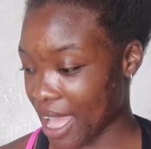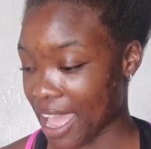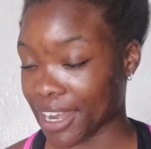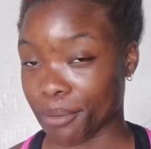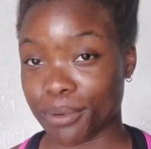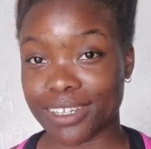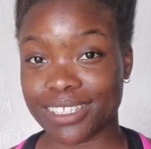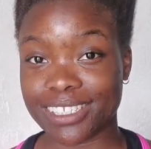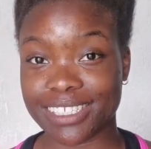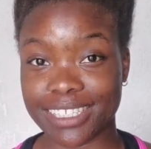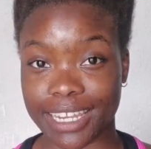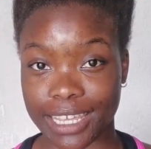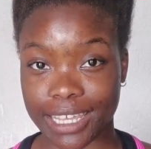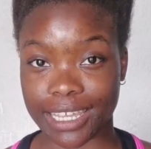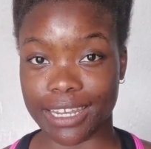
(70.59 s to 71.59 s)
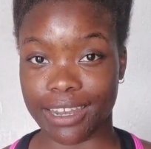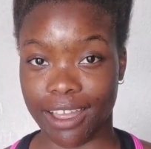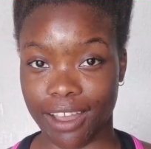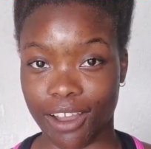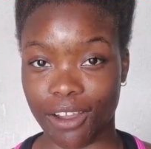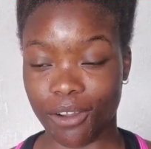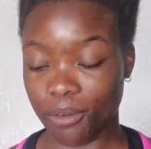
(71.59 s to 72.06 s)
and I want to slick it
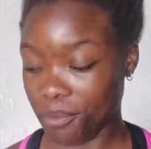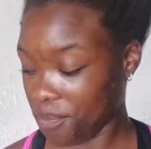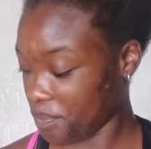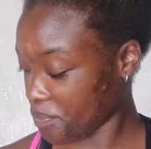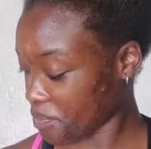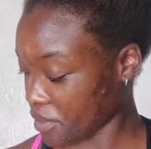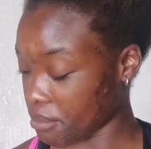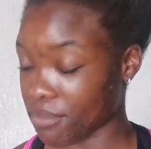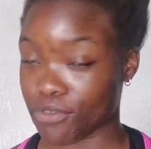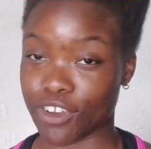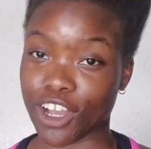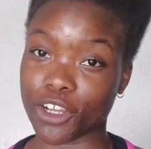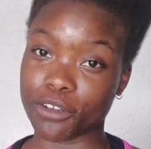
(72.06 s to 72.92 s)
now before